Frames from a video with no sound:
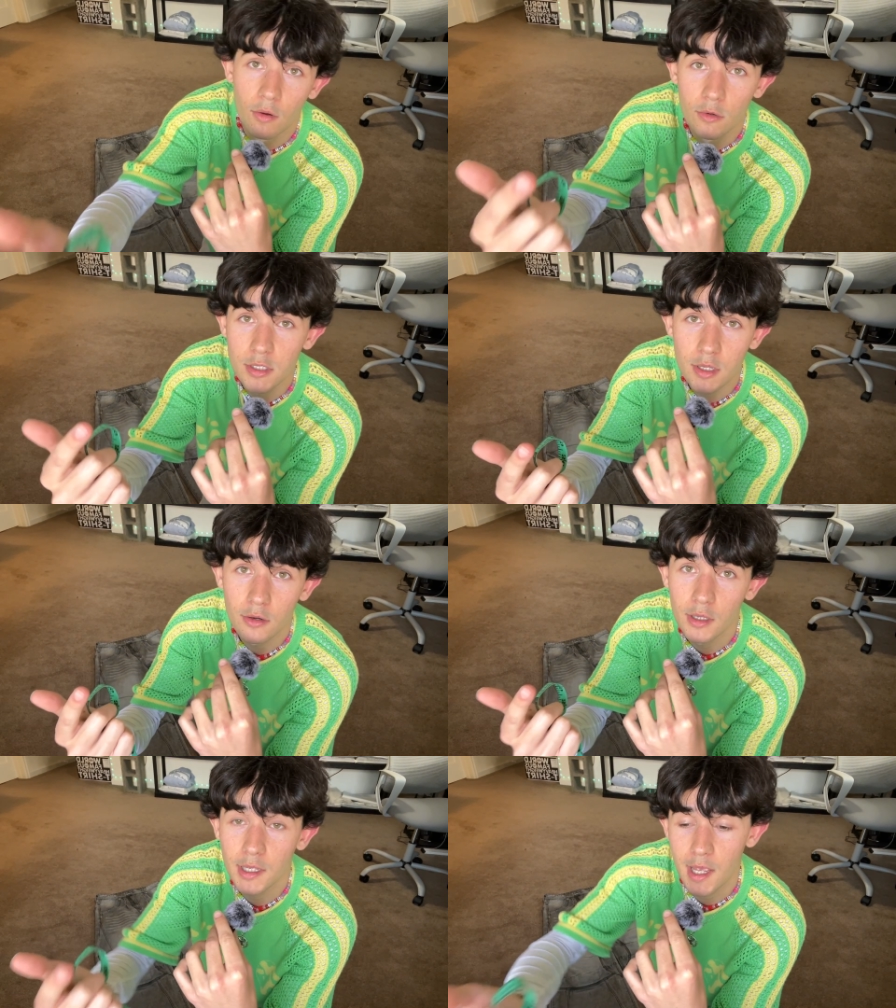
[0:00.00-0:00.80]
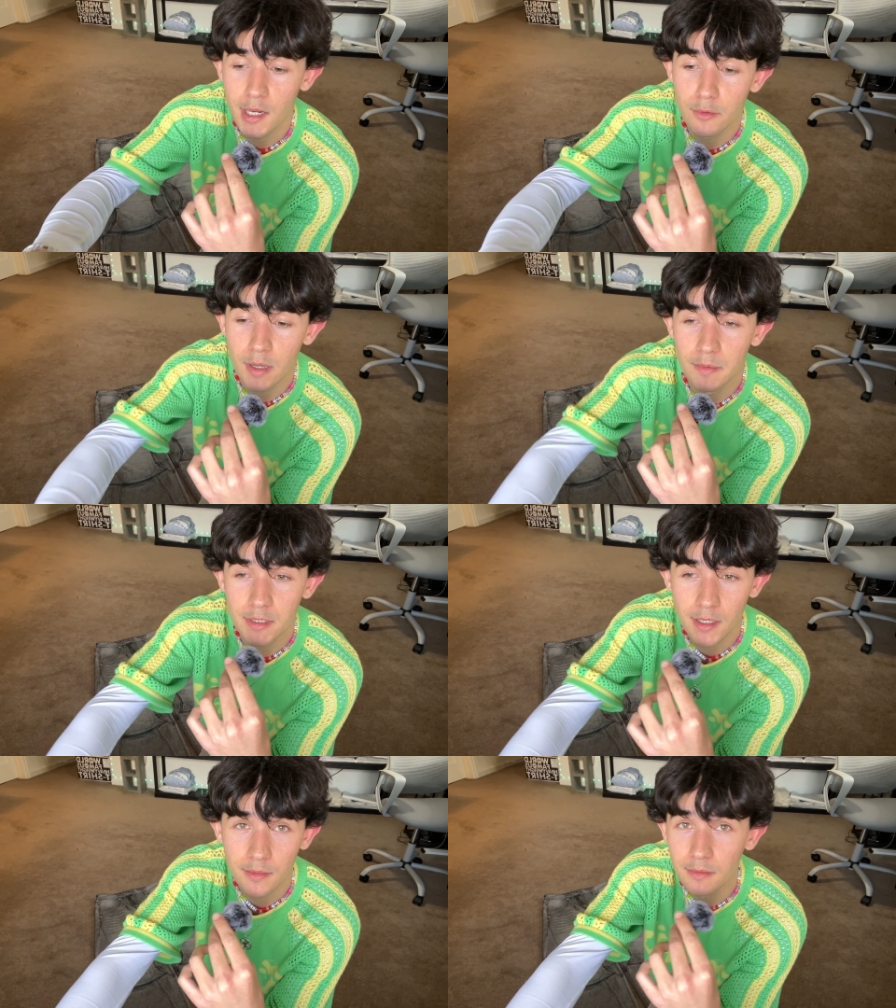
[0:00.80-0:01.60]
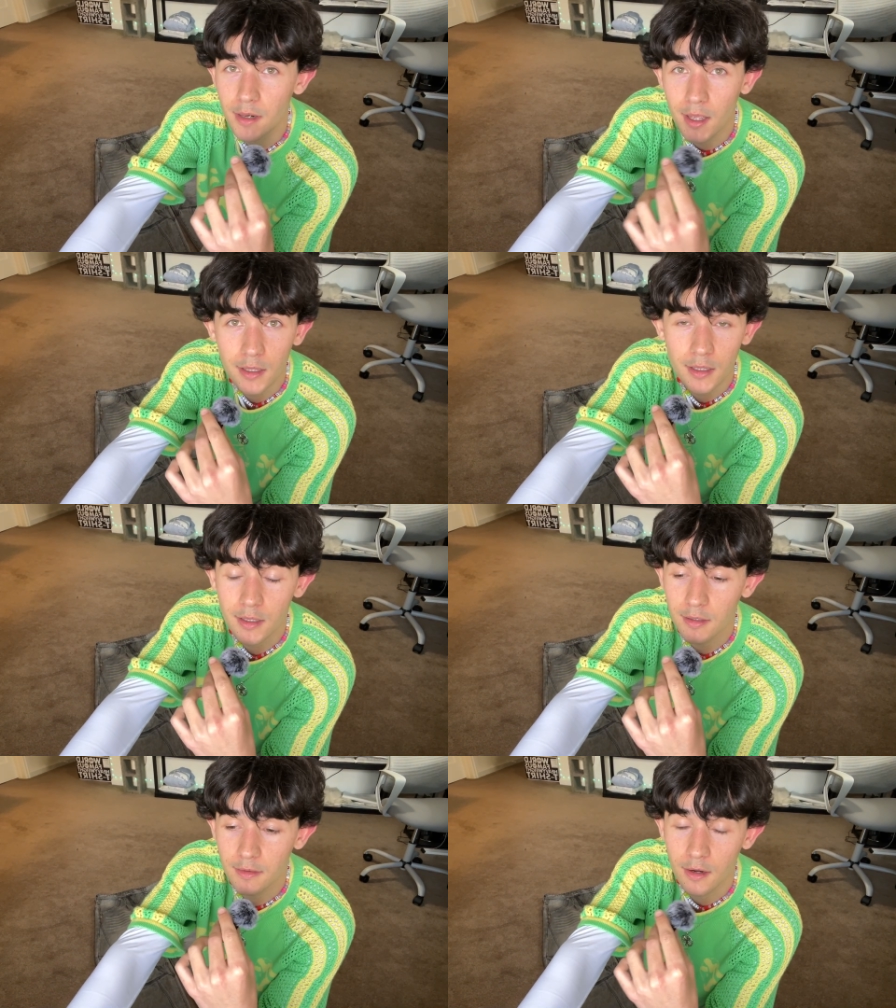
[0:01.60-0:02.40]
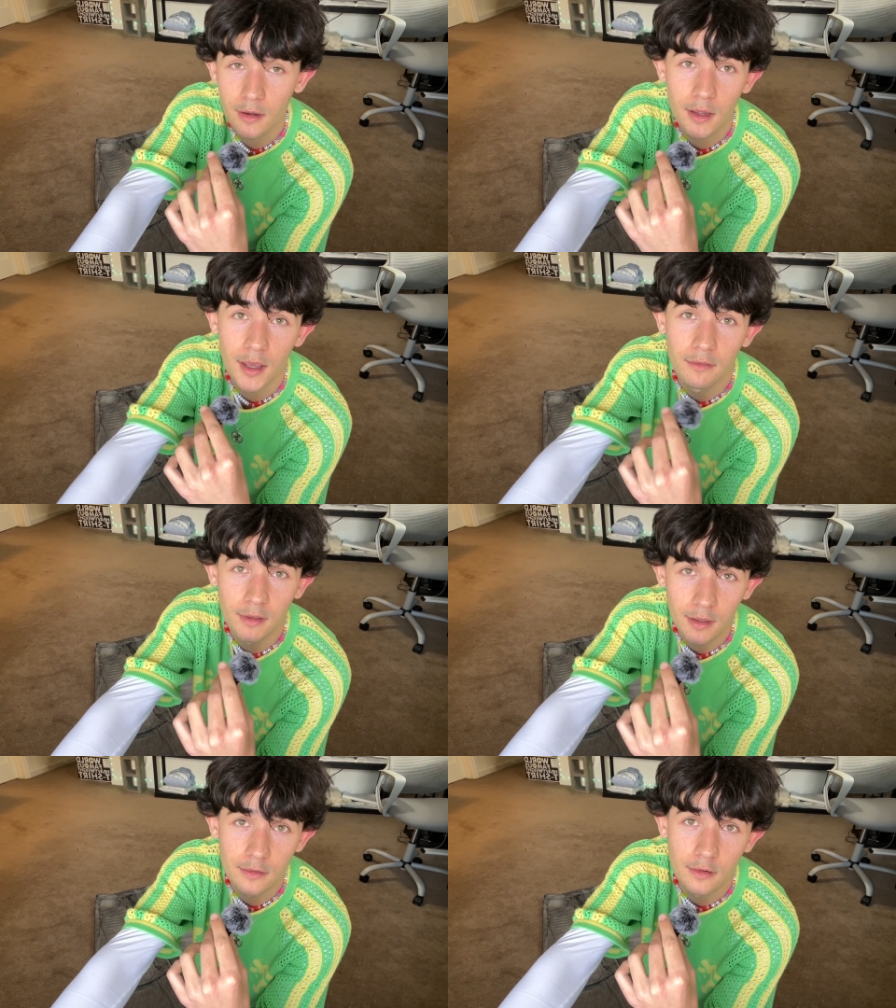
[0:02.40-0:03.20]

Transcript: Or just go to like any website, Nike, they're gonna have size